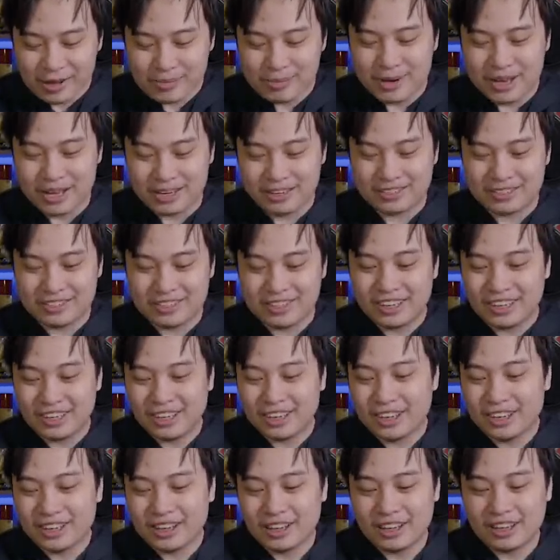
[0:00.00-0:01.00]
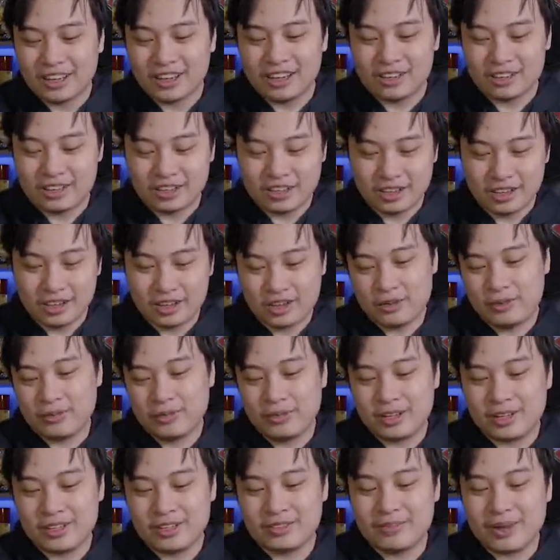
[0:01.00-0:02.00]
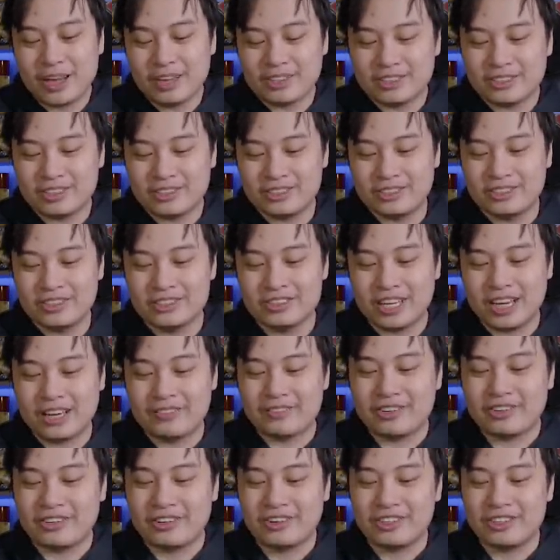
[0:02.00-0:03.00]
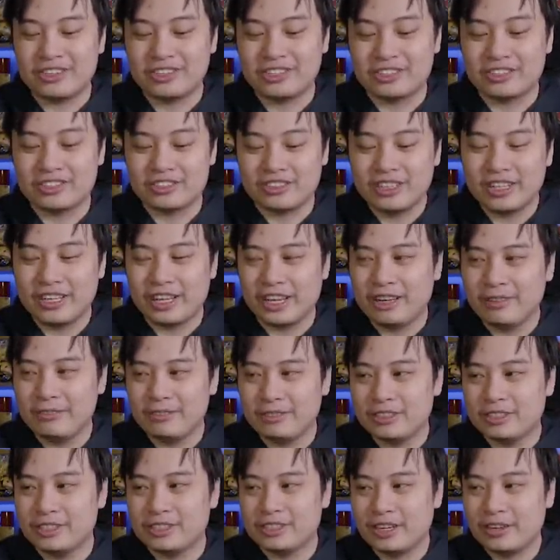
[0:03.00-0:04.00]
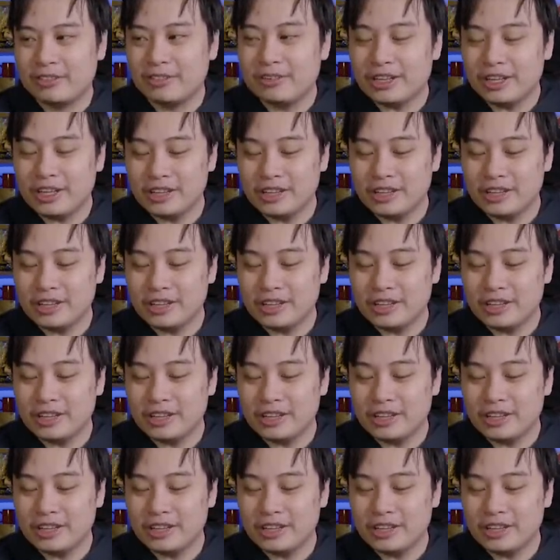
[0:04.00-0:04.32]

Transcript: But with Master Duels, everyone is just really helpful. I really